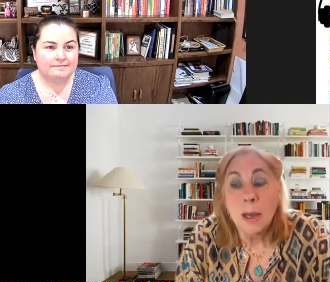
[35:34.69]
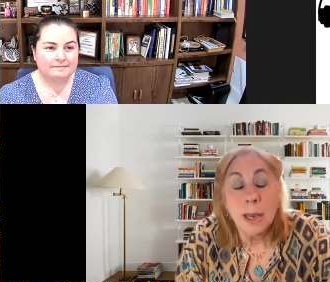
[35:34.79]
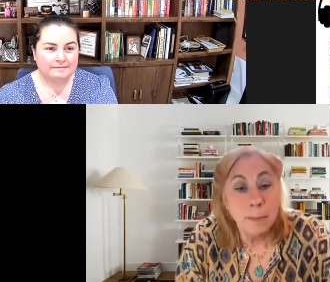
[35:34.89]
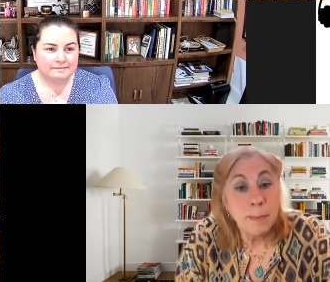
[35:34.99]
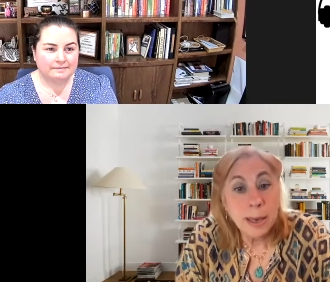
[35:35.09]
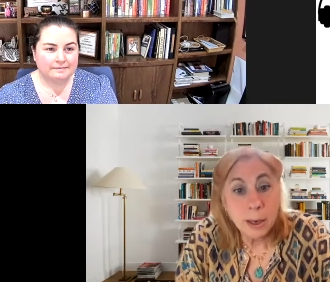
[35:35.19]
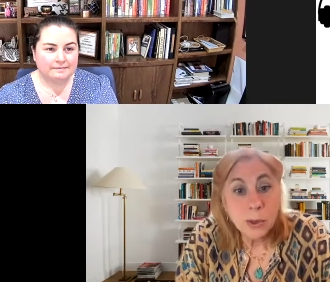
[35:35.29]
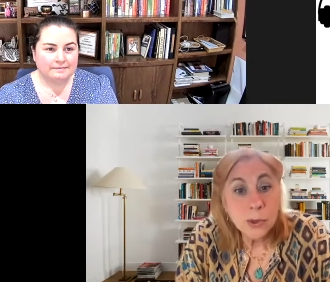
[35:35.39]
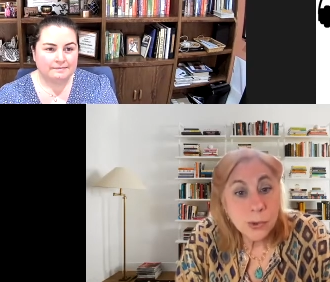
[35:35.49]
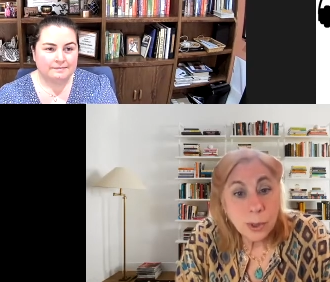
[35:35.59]

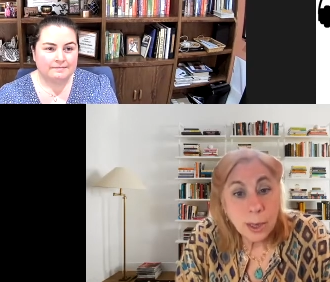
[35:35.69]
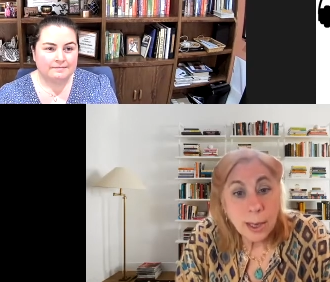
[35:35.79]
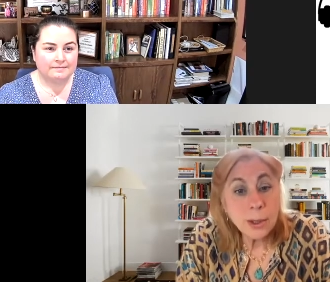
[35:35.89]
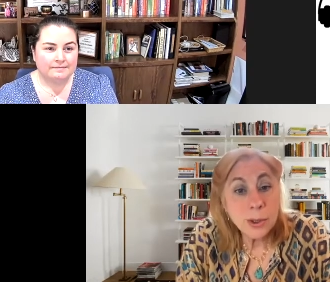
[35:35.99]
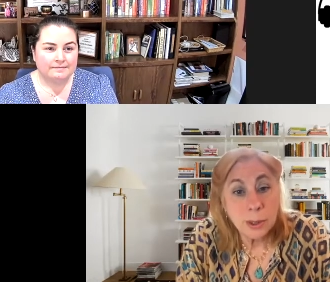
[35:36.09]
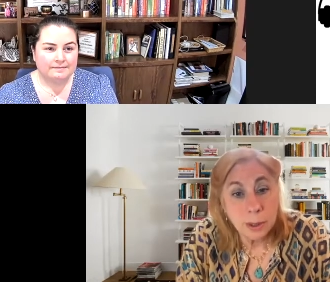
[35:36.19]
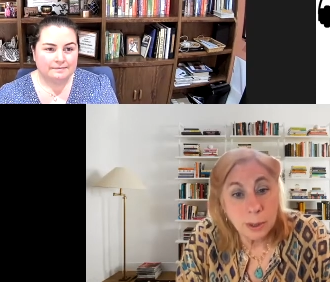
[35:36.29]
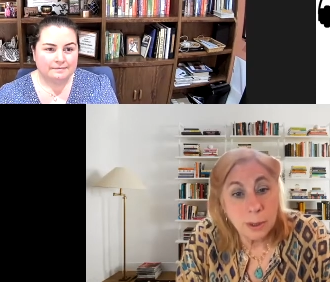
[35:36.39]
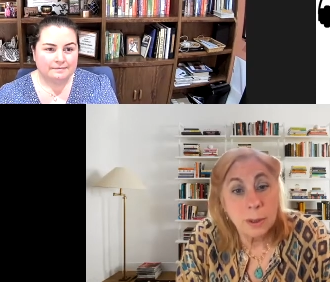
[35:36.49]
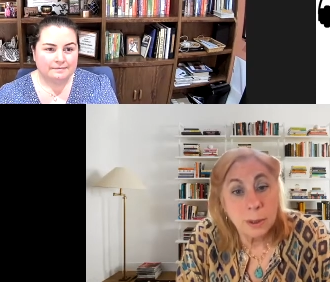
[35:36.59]
Speaker 1: impaired circulation.
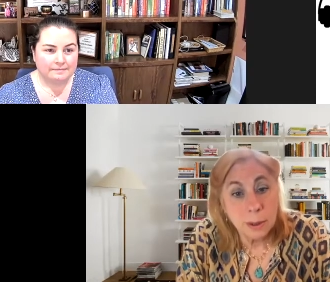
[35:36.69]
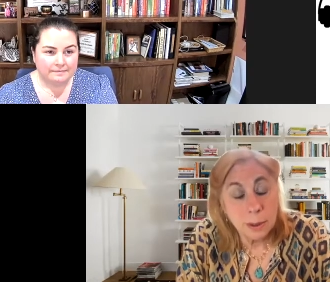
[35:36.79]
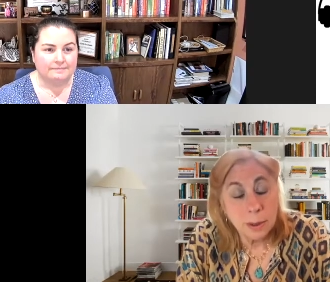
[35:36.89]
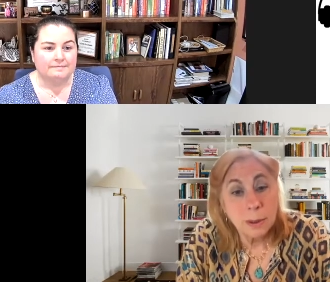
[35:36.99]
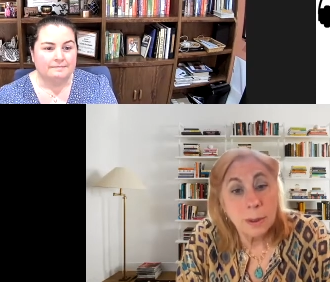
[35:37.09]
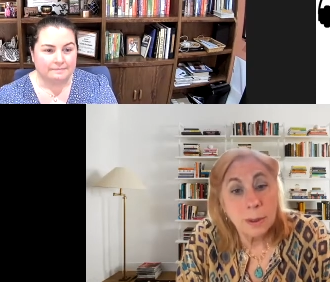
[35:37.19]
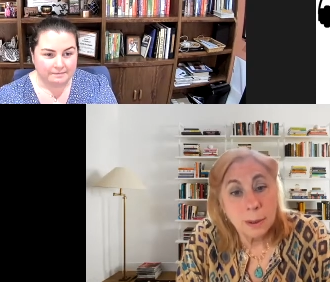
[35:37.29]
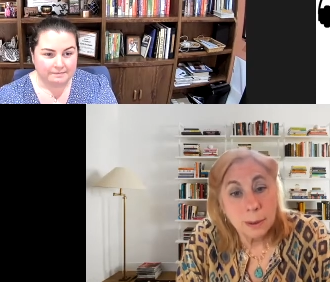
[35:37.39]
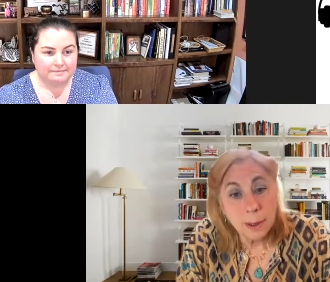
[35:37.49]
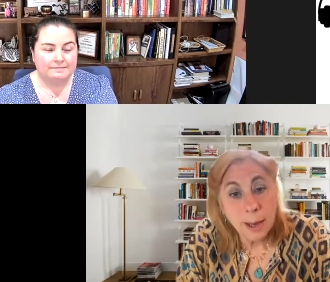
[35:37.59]
Mm-hmm.
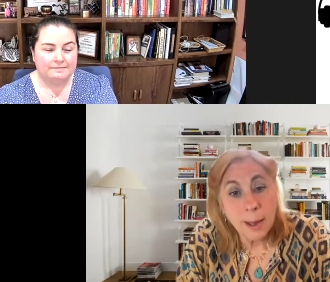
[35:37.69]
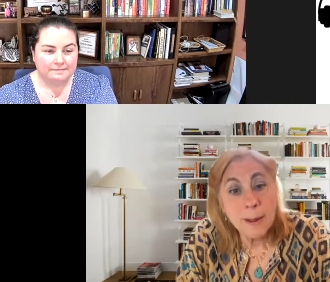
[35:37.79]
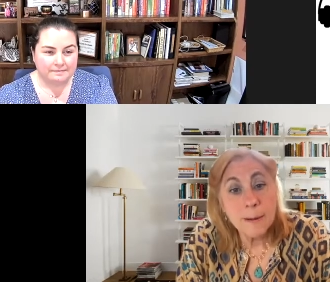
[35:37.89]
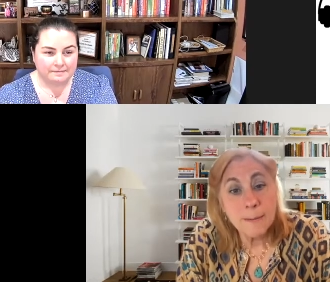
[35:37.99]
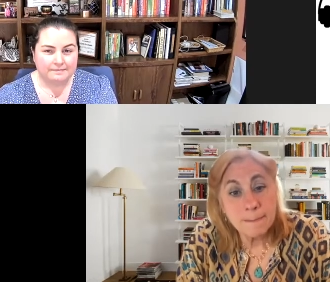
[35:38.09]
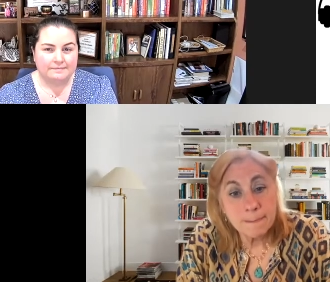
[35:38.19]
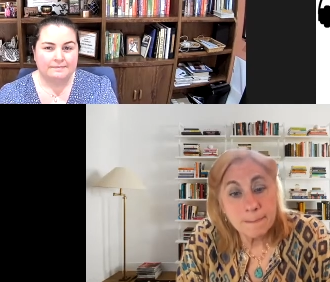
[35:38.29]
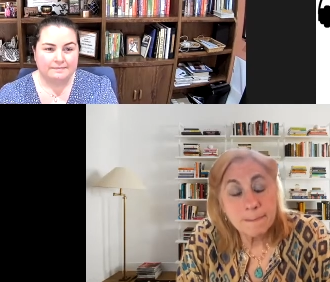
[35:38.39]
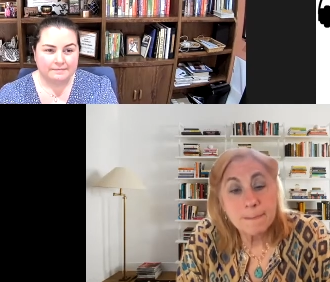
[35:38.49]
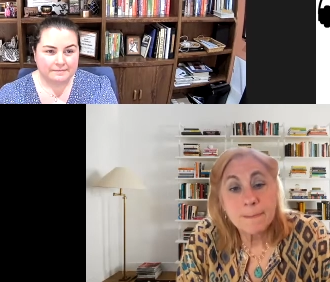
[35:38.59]
Yeah.
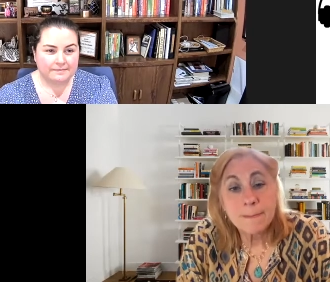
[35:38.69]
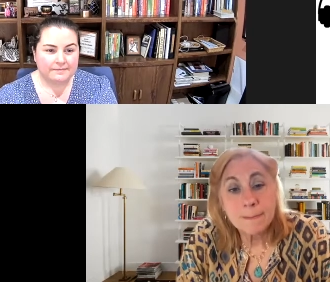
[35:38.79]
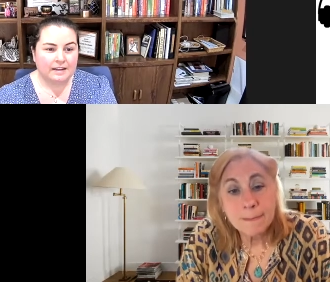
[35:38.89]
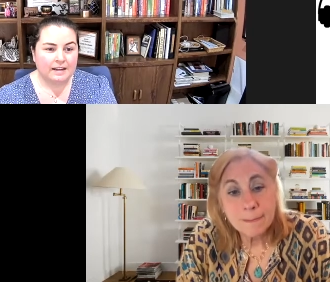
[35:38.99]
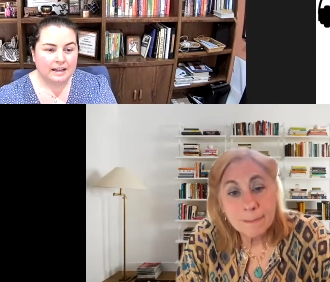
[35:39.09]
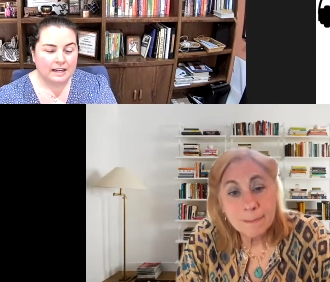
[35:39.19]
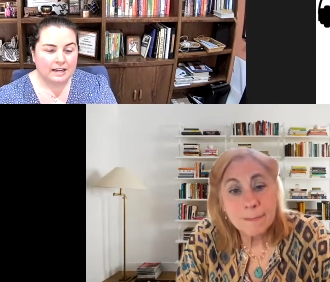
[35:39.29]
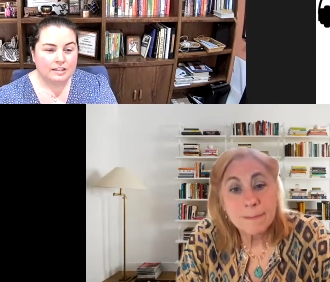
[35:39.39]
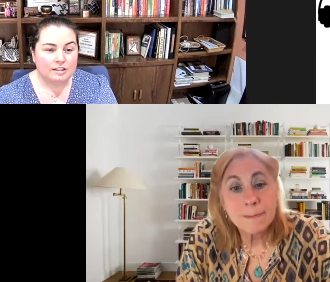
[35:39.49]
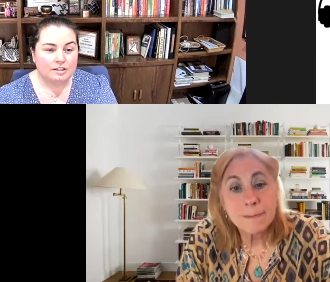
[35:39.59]

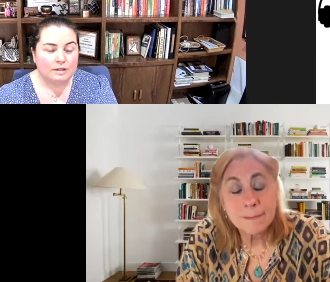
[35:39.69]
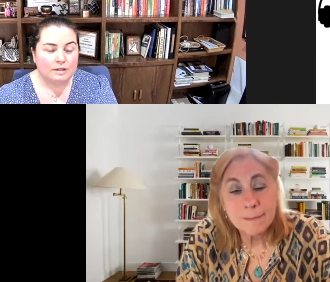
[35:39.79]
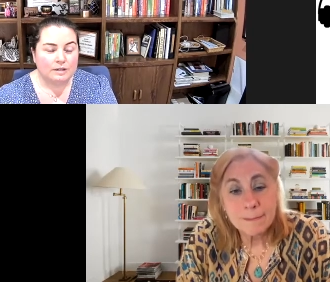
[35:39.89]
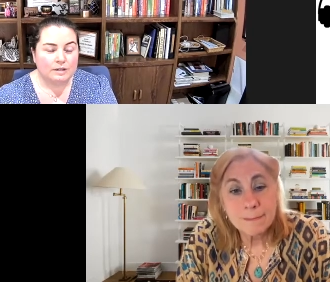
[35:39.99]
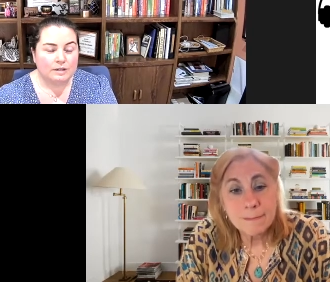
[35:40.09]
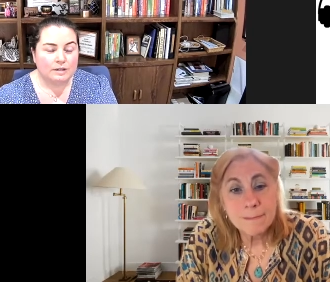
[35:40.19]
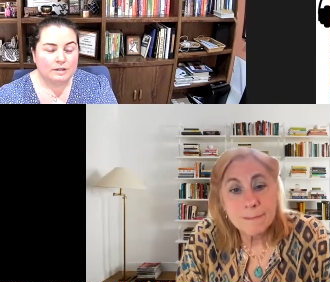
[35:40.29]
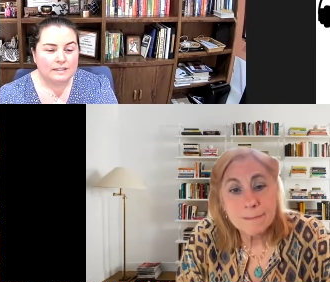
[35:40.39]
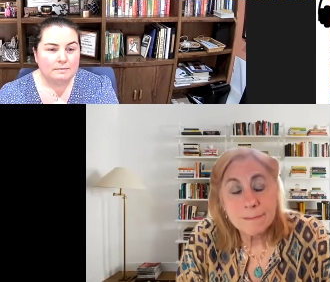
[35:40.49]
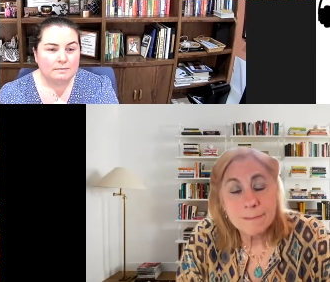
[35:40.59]
Speaker 2: So if
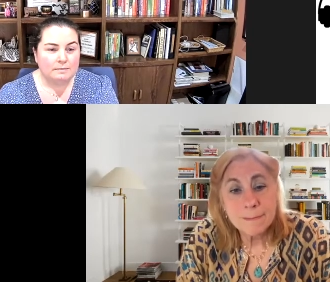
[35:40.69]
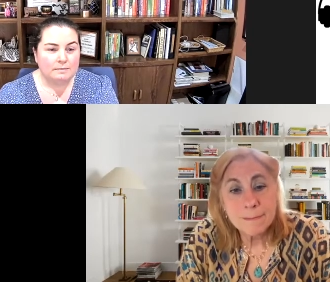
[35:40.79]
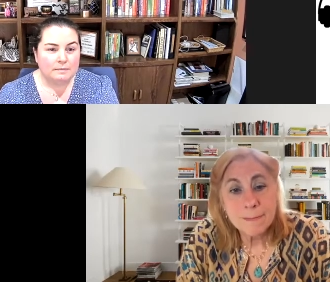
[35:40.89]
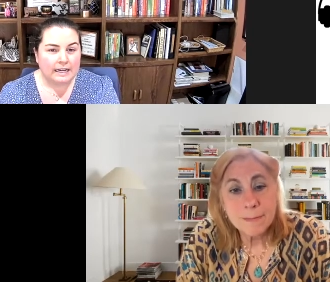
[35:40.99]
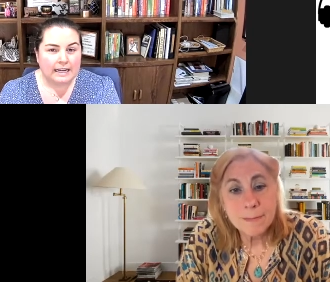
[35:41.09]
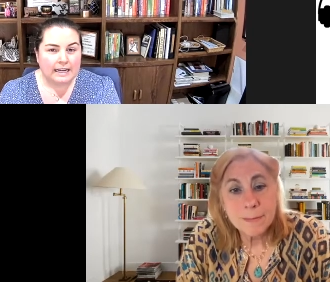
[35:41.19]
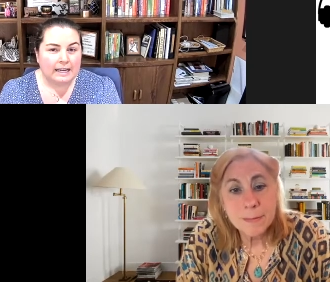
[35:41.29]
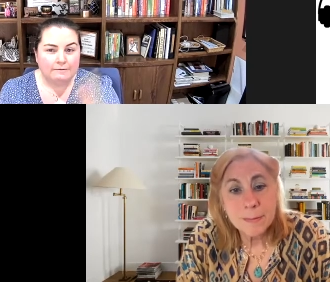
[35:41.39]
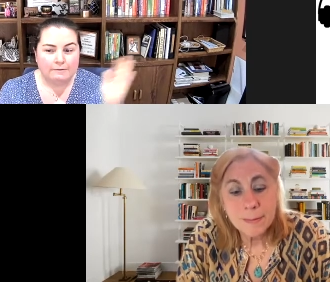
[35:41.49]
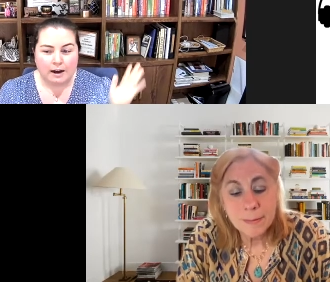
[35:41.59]
somebody,
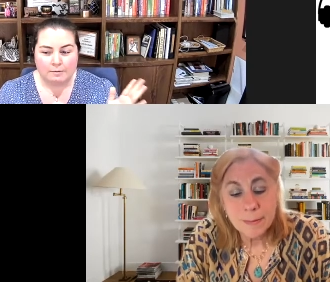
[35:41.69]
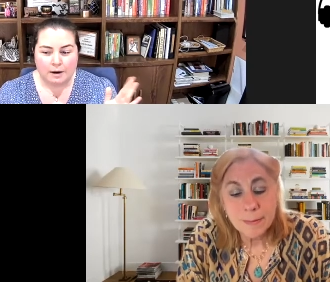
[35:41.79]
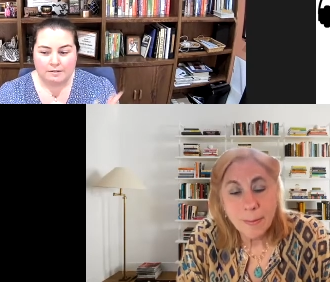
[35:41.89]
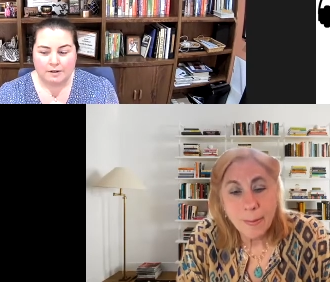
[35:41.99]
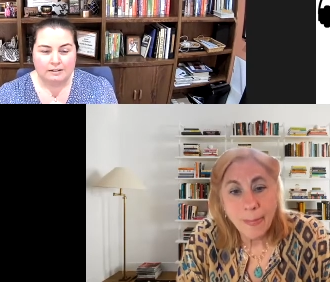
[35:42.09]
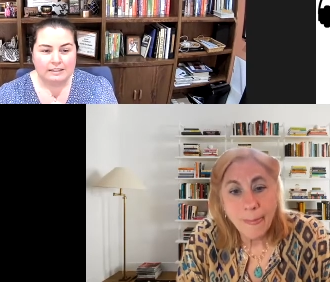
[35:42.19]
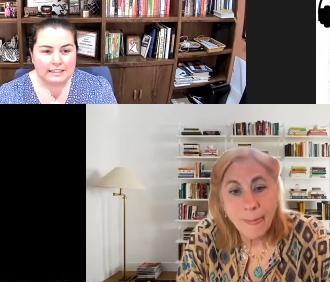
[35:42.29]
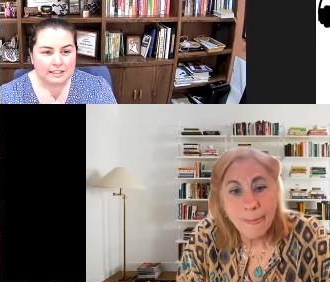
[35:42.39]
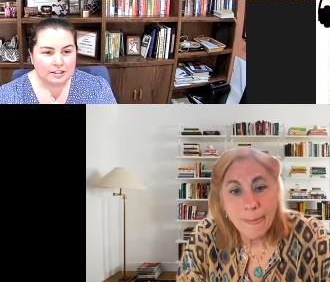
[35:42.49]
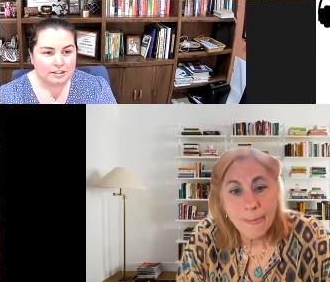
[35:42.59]
one of our
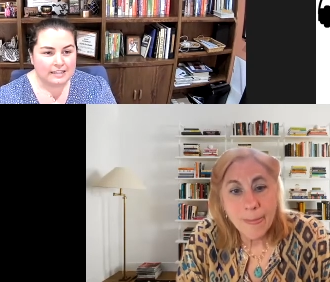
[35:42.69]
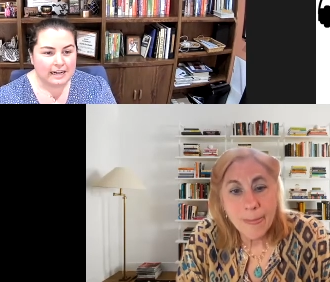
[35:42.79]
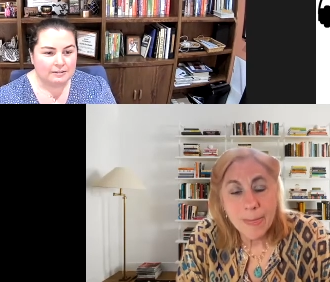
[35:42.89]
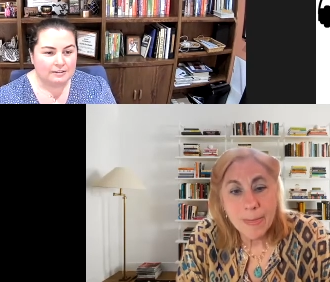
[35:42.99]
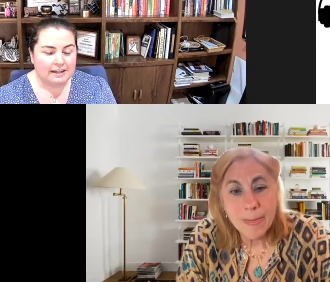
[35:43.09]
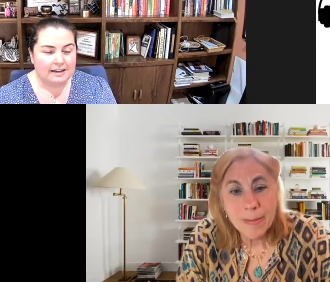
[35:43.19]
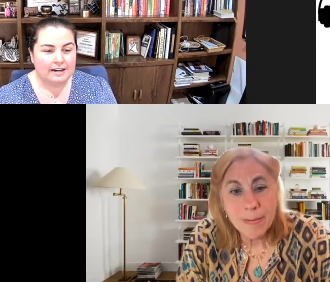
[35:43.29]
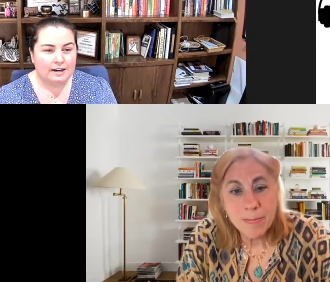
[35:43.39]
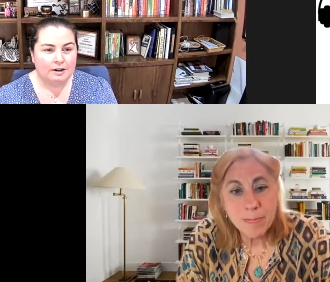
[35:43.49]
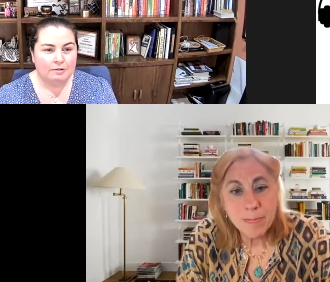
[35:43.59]
listeners out
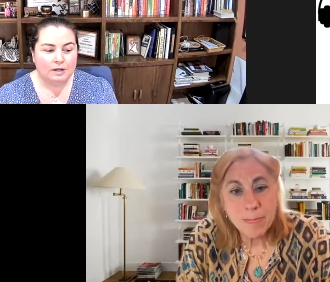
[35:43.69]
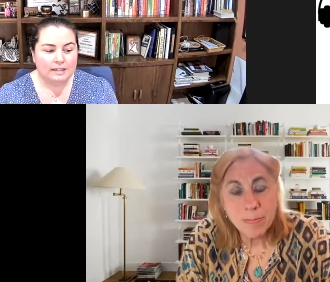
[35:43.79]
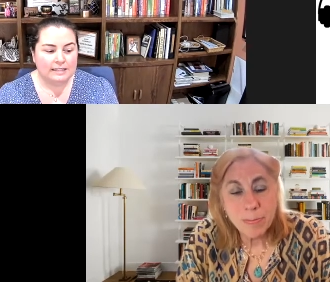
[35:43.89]
there was